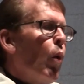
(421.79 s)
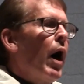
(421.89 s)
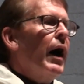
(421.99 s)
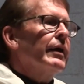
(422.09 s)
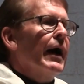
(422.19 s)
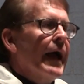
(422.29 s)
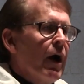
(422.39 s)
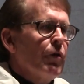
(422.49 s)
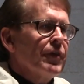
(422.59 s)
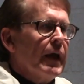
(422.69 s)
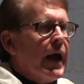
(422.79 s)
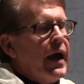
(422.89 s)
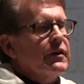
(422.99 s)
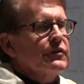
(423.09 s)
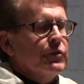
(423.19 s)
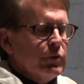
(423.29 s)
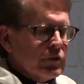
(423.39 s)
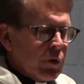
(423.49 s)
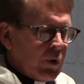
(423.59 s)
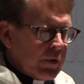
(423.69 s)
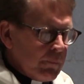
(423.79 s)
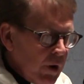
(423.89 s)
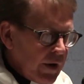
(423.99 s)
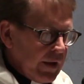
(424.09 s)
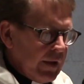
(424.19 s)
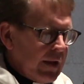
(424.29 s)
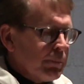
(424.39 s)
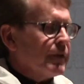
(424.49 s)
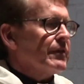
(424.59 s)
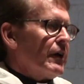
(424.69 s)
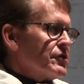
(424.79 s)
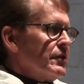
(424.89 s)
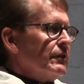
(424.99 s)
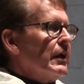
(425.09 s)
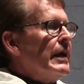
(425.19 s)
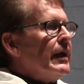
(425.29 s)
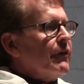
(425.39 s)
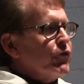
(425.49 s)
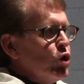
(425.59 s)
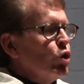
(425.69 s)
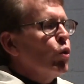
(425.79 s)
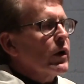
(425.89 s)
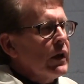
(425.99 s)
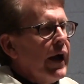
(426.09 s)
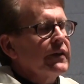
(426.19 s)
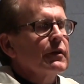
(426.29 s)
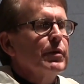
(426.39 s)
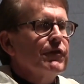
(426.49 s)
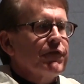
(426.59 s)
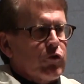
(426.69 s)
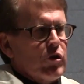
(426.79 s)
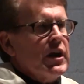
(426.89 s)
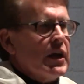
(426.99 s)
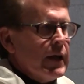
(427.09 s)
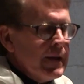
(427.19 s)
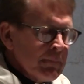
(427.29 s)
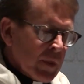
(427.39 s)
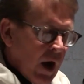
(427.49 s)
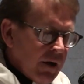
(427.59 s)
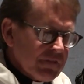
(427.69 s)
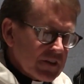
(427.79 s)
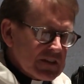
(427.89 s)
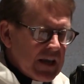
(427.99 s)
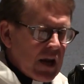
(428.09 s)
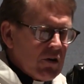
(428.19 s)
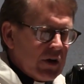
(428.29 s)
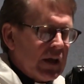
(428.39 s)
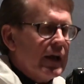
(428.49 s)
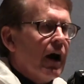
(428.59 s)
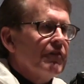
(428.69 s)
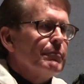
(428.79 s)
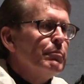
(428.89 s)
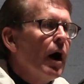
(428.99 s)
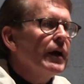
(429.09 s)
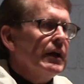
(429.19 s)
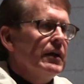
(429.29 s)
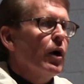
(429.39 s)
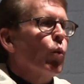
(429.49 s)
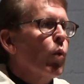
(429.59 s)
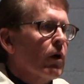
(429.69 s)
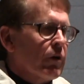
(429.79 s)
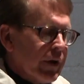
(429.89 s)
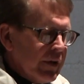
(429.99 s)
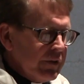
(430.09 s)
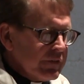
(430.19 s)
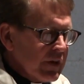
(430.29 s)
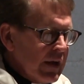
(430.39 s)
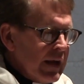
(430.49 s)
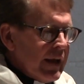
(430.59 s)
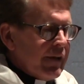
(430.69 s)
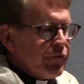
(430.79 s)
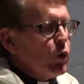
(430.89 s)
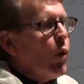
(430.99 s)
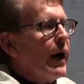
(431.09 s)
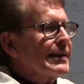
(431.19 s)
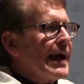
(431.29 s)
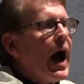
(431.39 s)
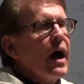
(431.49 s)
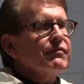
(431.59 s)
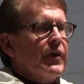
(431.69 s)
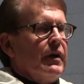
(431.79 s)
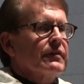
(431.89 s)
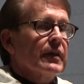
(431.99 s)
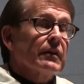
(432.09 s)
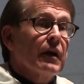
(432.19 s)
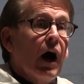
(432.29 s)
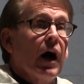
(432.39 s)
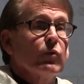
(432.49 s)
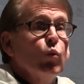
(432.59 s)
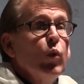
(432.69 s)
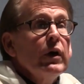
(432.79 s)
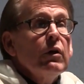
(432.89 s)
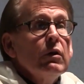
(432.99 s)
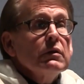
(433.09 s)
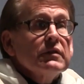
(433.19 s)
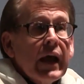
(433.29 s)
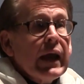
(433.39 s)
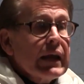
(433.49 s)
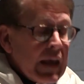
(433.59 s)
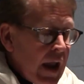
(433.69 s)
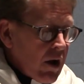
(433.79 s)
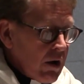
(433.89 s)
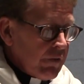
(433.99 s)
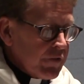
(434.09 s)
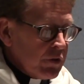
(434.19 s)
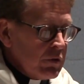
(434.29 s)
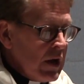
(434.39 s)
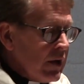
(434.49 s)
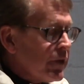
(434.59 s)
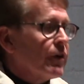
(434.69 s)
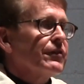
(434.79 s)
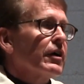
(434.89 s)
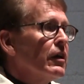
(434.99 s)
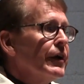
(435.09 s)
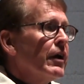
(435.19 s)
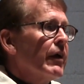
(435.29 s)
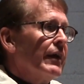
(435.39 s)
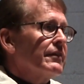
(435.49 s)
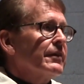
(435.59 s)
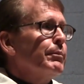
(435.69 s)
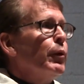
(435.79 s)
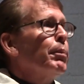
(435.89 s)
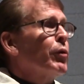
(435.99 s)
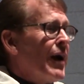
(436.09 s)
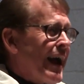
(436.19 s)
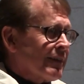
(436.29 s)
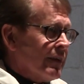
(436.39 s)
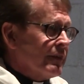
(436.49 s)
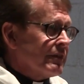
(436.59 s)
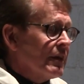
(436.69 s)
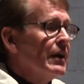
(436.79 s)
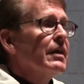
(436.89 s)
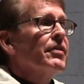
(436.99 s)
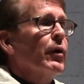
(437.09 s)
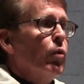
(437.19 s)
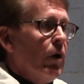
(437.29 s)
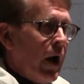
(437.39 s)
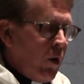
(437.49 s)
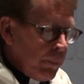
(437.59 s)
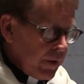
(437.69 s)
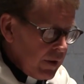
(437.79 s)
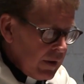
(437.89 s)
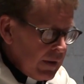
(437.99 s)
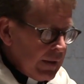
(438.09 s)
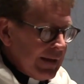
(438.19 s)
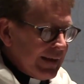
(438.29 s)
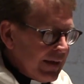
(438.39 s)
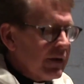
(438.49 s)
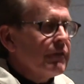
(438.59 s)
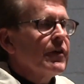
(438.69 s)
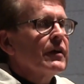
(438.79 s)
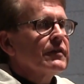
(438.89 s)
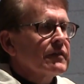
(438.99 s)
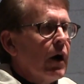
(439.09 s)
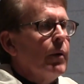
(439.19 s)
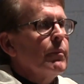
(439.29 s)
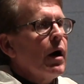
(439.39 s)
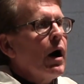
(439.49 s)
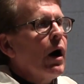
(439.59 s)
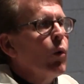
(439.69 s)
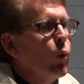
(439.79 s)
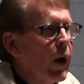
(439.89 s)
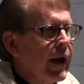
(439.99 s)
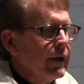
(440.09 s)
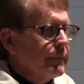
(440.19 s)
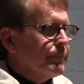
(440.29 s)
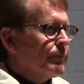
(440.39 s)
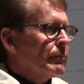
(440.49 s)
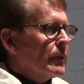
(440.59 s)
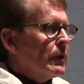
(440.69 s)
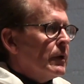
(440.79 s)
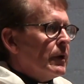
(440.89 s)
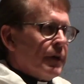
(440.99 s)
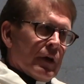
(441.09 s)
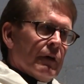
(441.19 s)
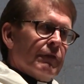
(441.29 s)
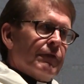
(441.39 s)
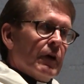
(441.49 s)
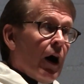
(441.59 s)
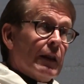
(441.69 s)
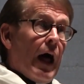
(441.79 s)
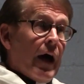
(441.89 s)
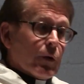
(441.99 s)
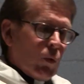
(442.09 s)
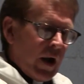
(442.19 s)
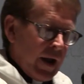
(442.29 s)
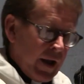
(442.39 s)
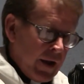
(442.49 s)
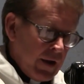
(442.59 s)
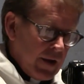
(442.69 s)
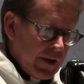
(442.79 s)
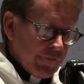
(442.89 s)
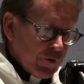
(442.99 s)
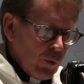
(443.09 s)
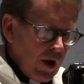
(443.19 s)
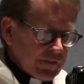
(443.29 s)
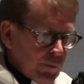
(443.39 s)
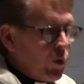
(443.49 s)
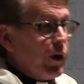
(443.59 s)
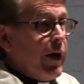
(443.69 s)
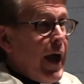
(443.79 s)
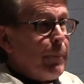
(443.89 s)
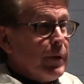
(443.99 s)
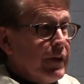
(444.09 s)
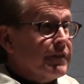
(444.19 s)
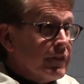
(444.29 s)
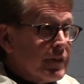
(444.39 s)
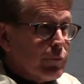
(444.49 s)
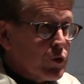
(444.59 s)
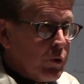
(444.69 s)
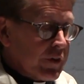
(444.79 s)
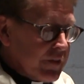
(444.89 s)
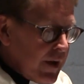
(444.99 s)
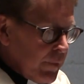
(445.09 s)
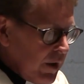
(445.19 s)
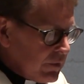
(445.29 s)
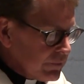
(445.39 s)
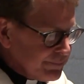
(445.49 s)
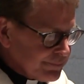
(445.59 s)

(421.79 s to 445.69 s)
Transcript: want a healthy attitude toward money and possessions, if you would like to be free of the tyranny of money worries, if you want confidence that God will take care of you, there is a clear and simple practice that will help. Give some away. Give a lot away if you want some real happiness and some true excitement.